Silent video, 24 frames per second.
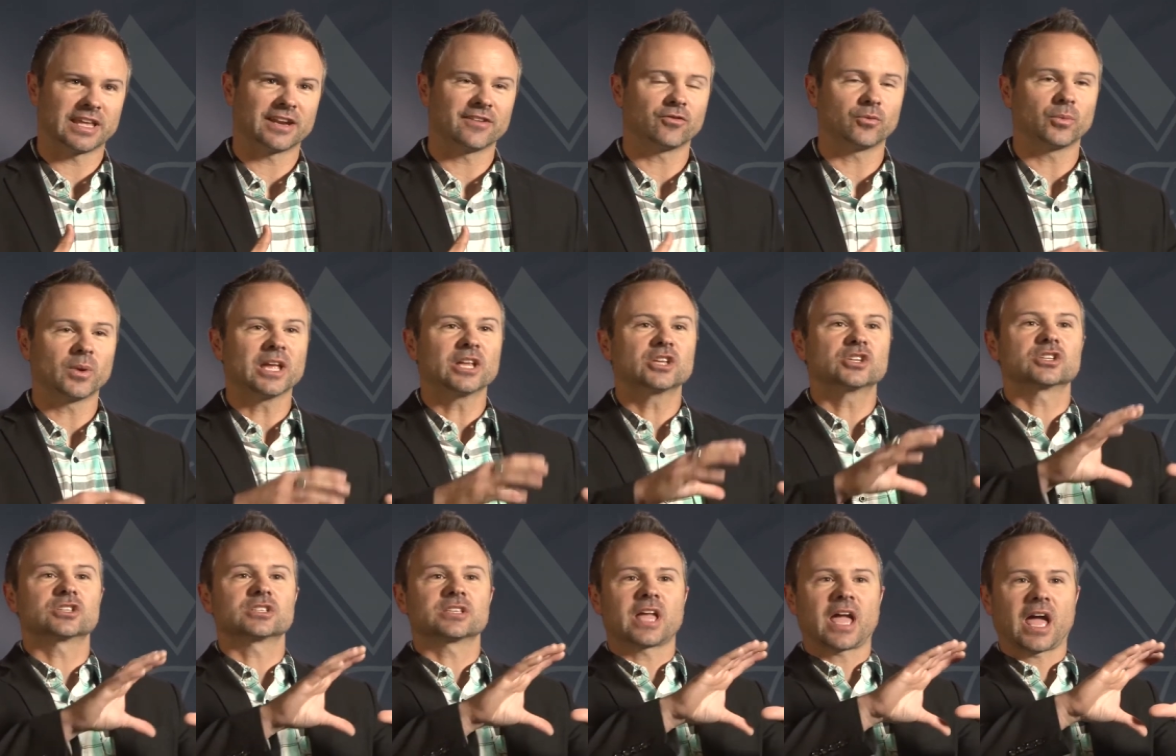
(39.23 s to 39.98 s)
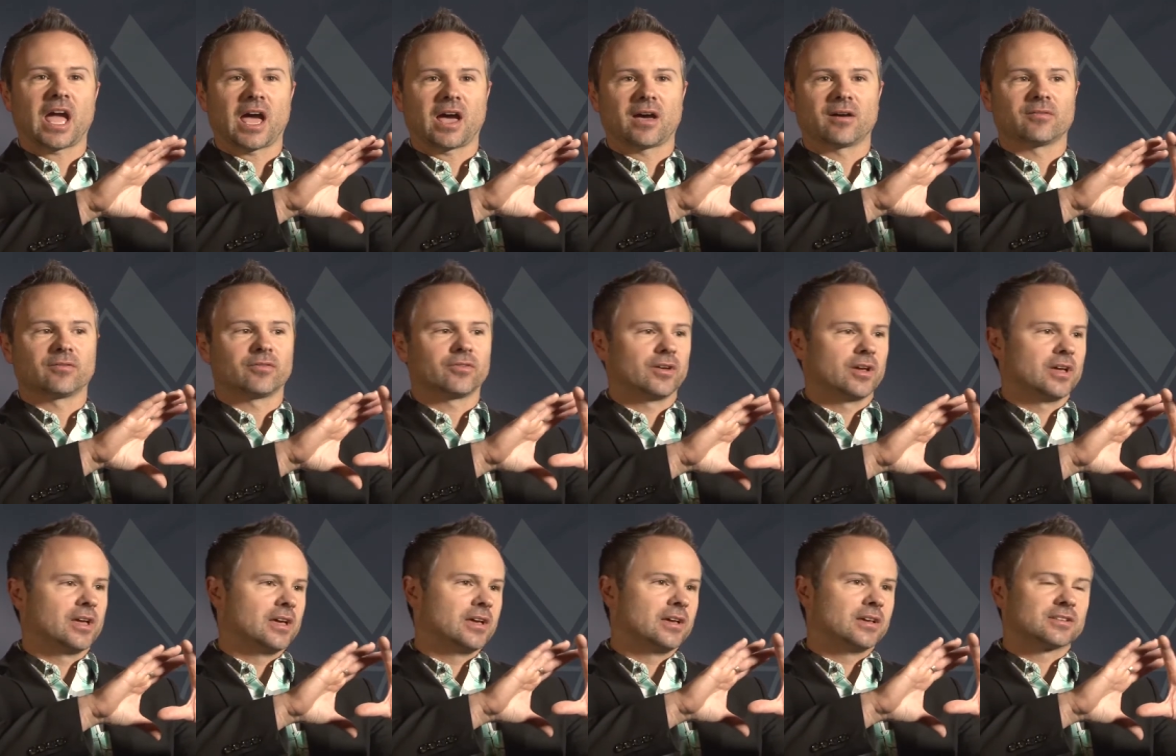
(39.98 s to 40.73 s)
And if we just have
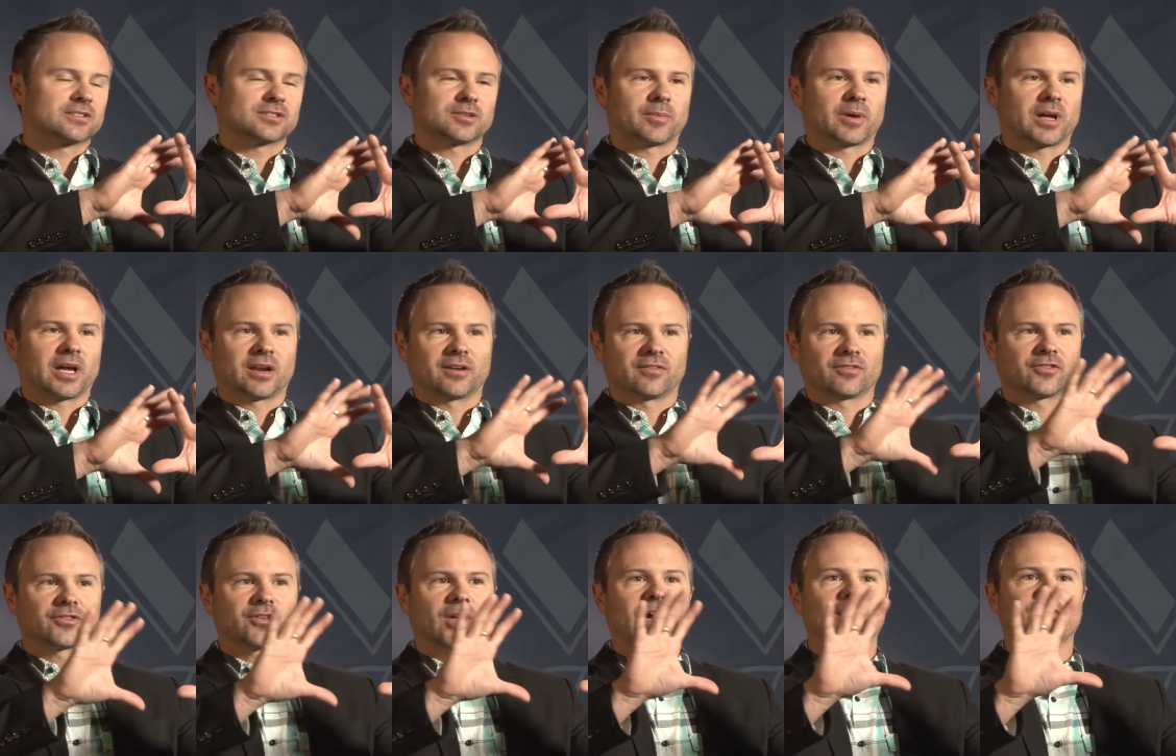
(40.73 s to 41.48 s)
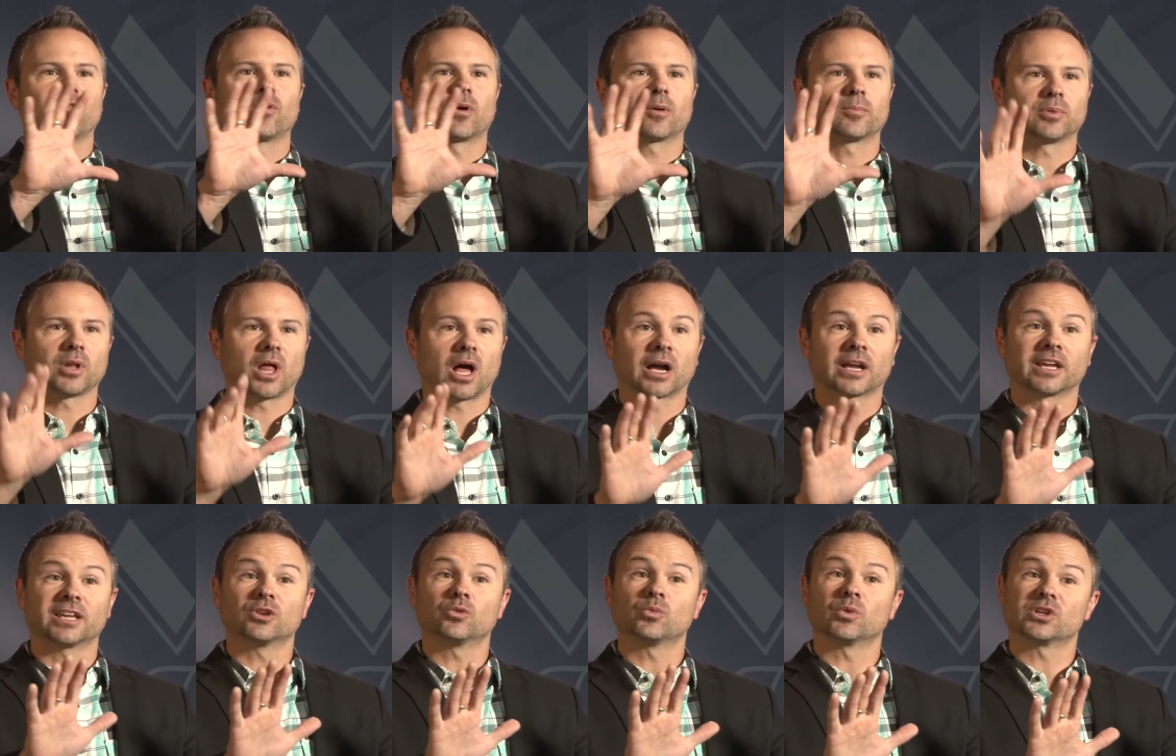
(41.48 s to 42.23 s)
some kind of software
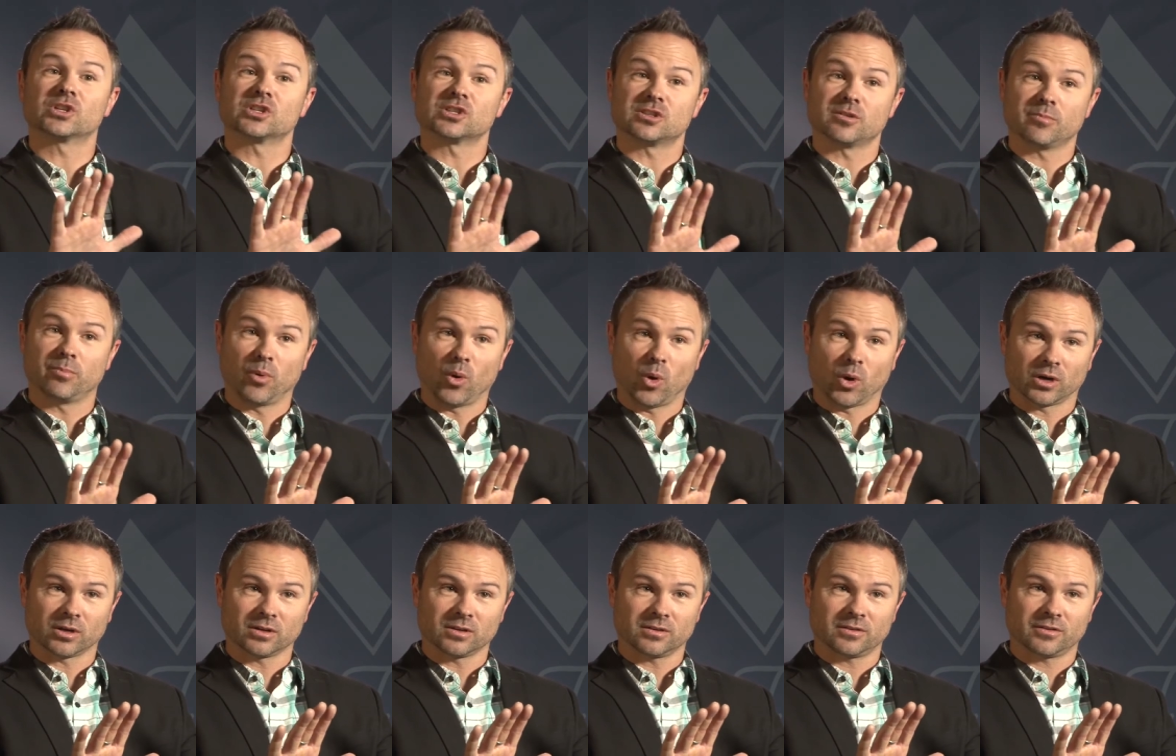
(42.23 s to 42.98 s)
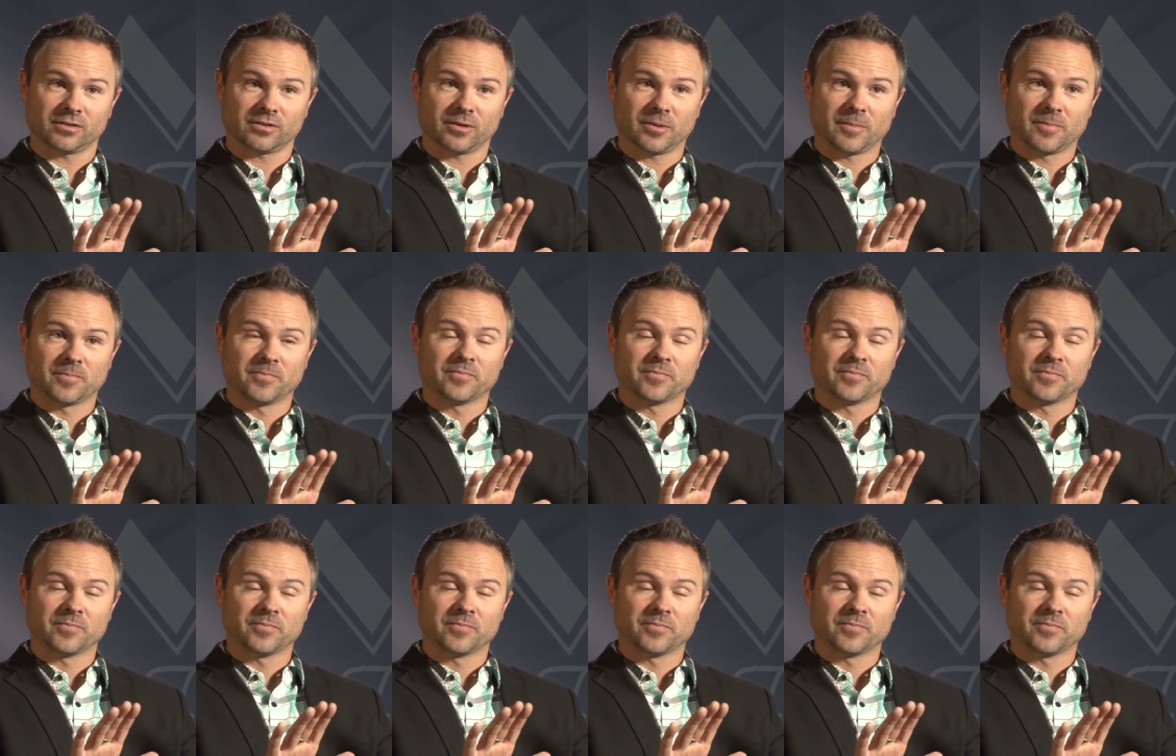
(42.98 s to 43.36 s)
blocking, which is important,